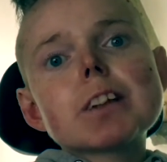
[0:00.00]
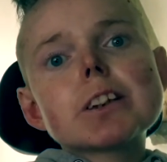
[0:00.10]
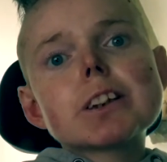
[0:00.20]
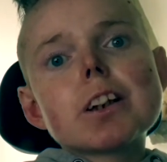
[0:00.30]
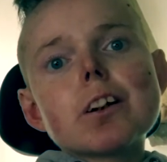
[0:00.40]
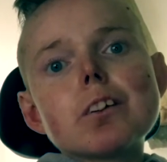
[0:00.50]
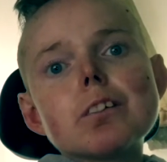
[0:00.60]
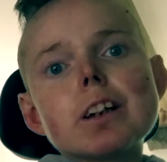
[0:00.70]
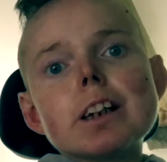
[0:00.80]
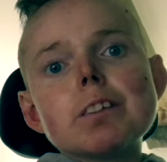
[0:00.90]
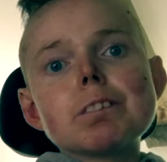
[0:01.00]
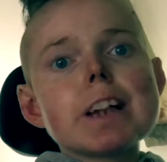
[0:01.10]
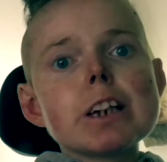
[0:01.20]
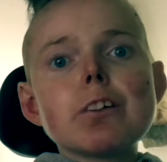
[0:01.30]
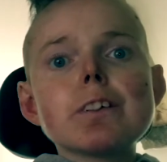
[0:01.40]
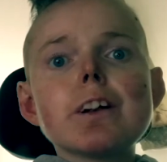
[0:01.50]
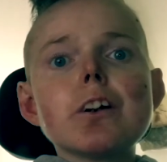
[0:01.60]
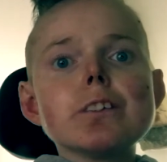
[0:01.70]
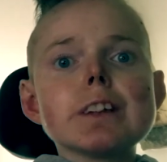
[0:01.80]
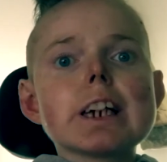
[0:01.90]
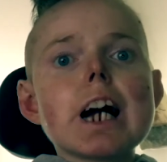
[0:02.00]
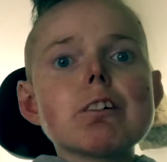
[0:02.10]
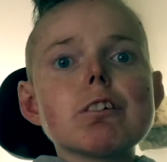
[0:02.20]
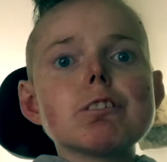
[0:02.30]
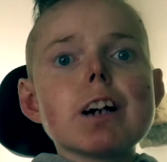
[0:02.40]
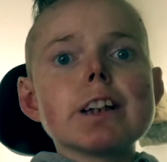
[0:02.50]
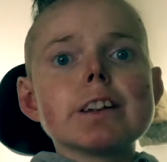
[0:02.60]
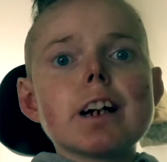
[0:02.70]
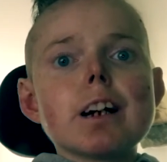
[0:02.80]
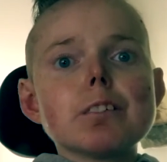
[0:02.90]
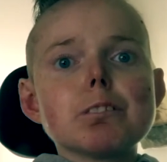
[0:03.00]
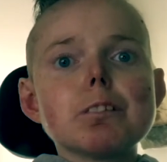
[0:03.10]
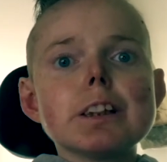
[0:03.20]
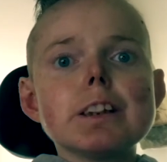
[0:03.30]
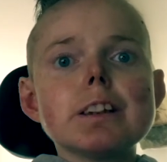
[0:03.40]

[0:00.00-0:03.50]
So they own the caravan, and we,